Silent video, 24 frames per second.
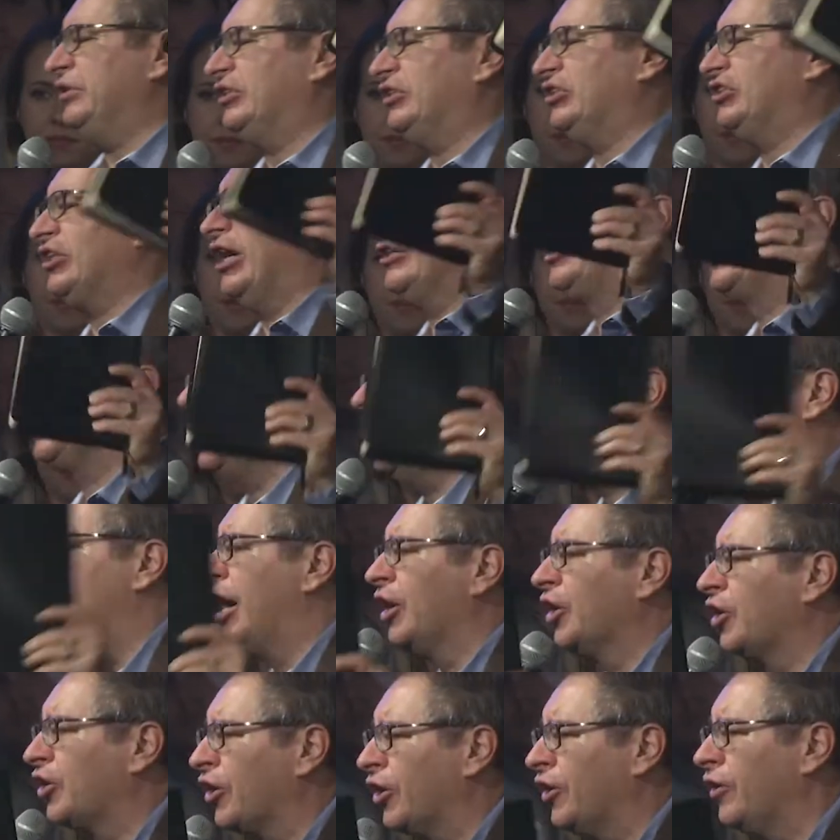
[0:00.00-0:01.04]
such a
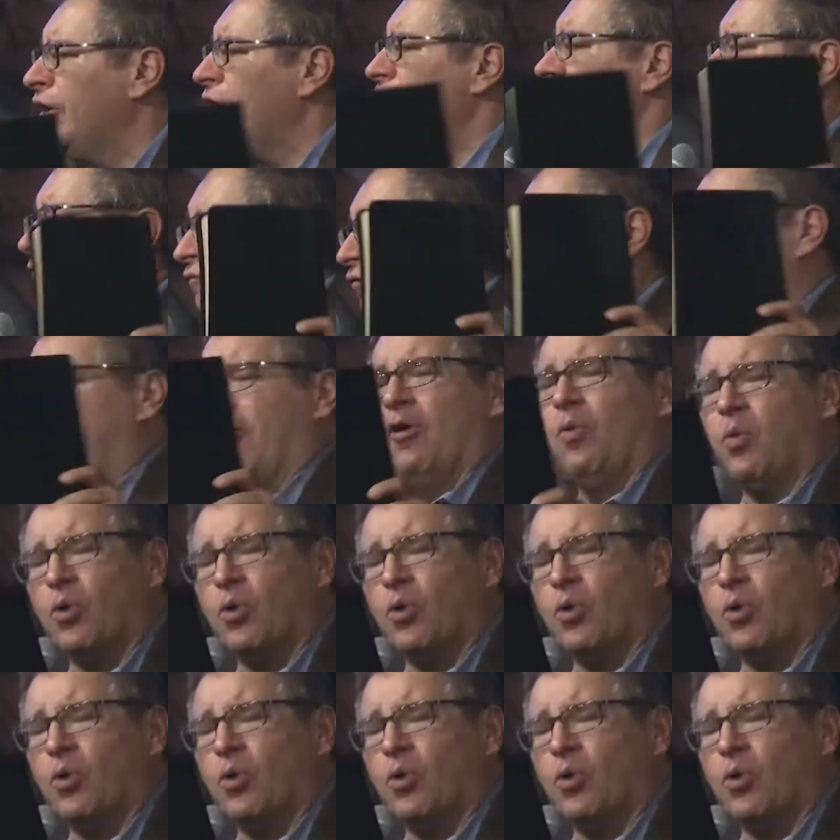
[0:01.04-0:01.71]
hunger for the